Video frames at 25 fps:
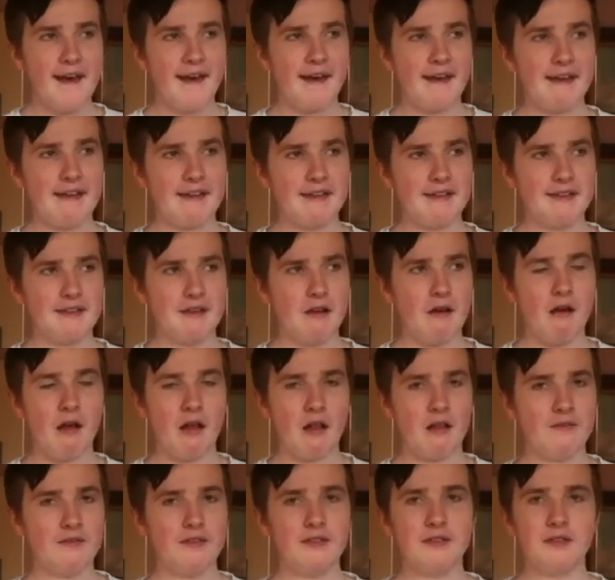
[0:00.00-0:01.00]
and
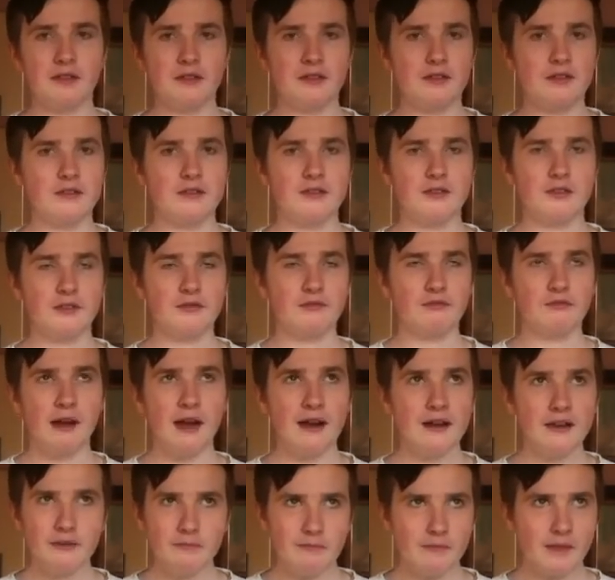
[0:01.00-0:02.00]
all of a sudden, just
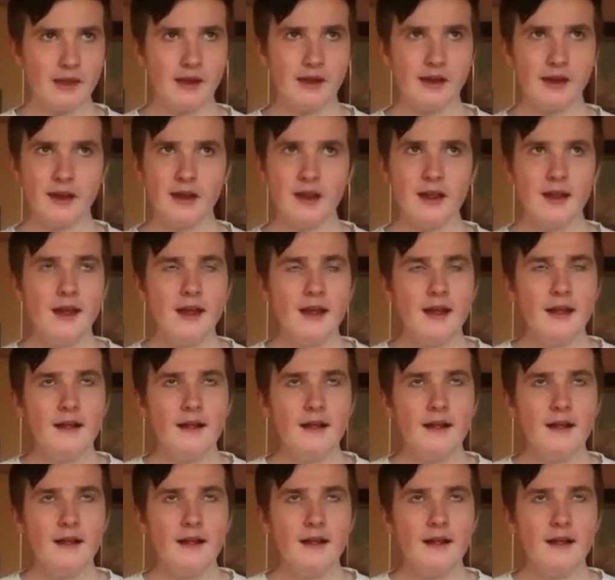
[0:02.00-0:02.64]
randomly,